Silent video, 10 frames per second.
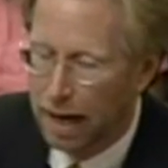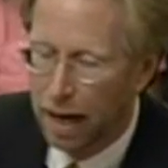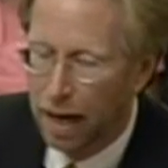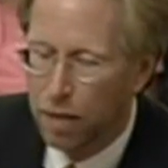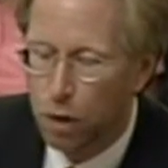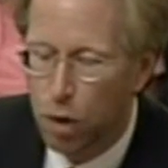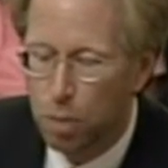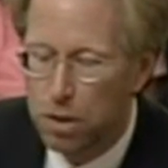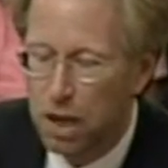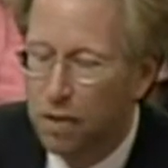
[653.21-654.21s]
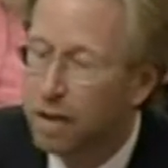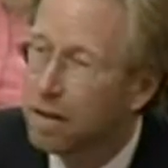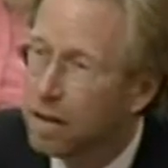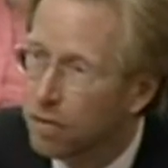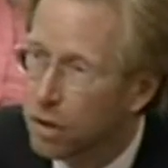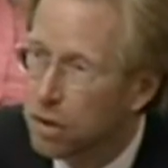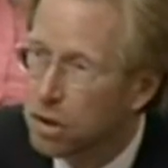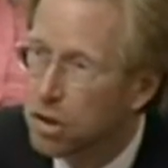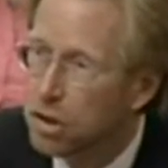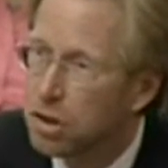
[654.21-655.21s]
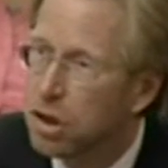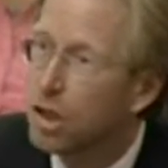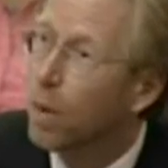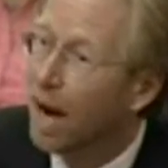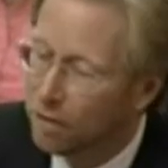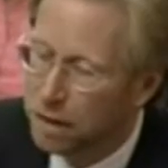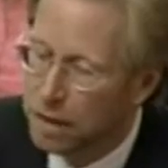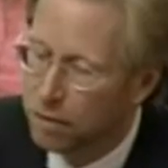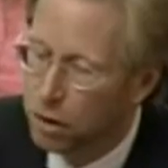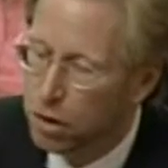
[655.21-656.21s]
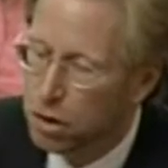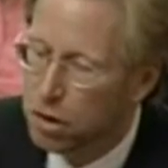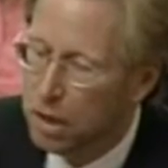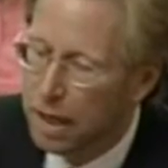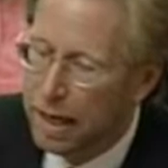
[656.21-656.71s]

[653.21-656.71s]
The group was ethnically diverse, geographically diverse,